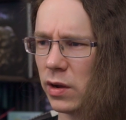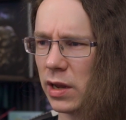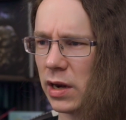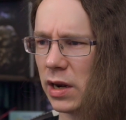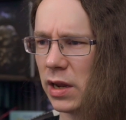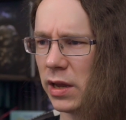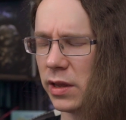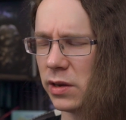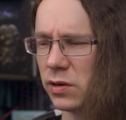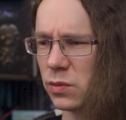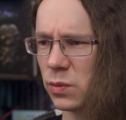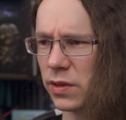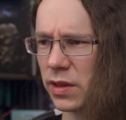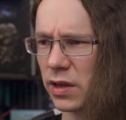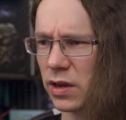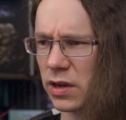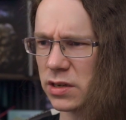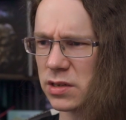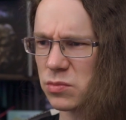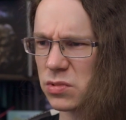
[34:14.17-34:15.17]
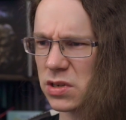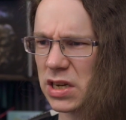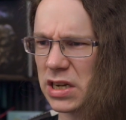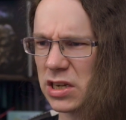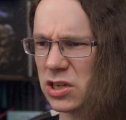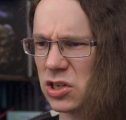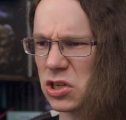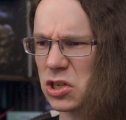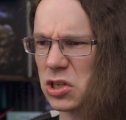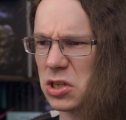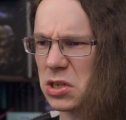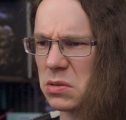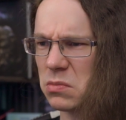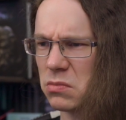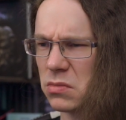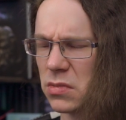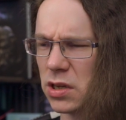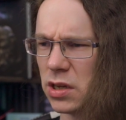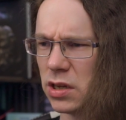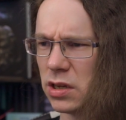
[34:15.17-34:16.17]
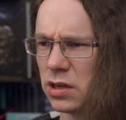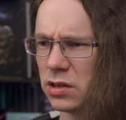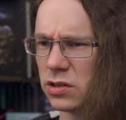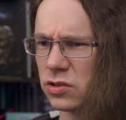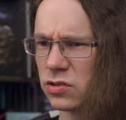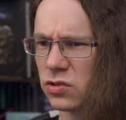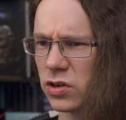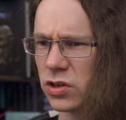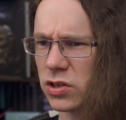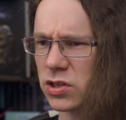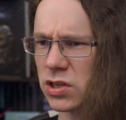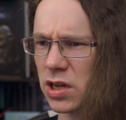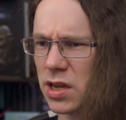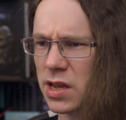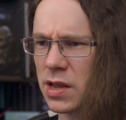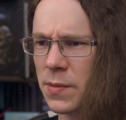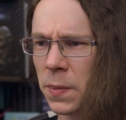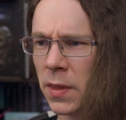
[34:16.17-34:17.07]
aligned with the items list. Interesting.